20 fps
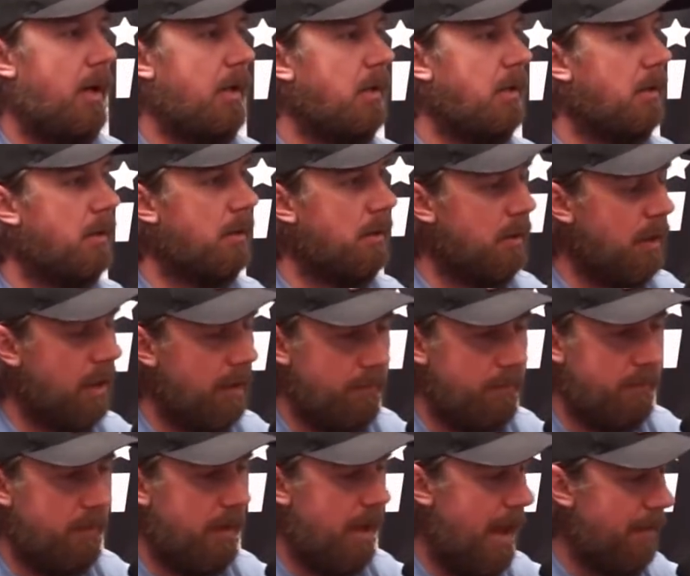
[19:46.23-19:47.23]
I
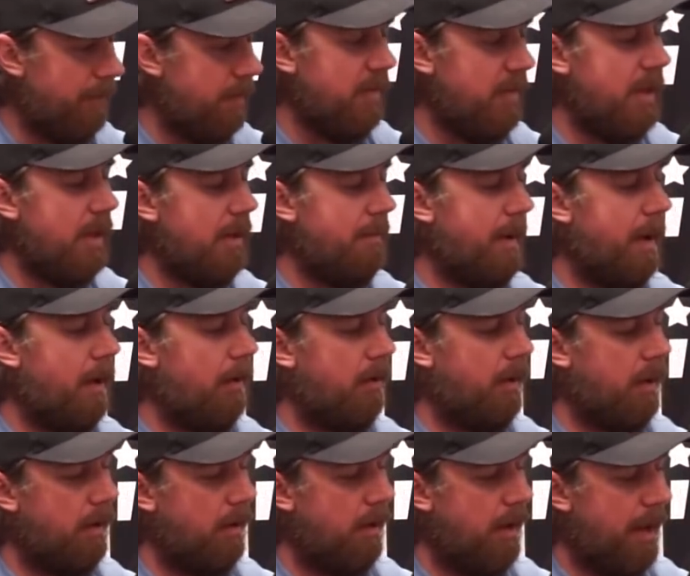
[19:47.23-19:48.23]
loved everything about
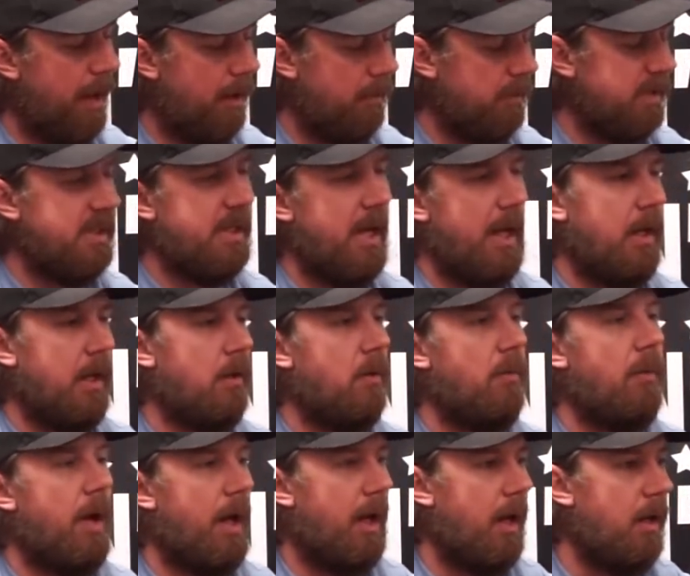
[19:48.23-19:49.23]
it, and it was taken
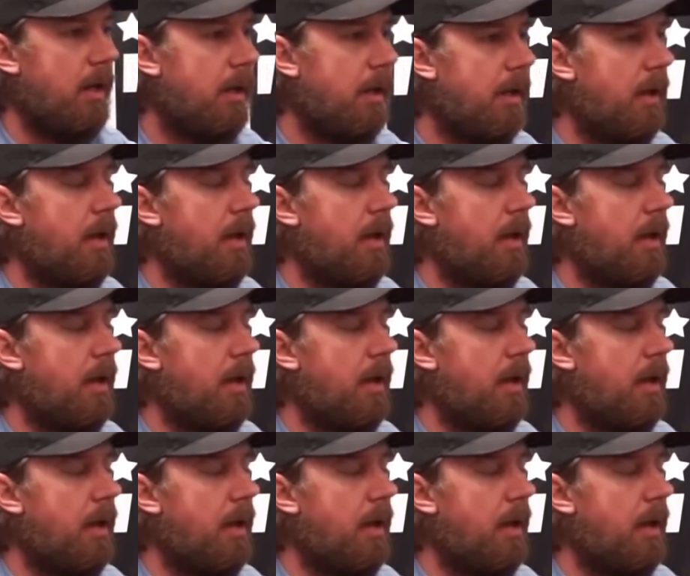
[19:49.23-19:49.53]
away.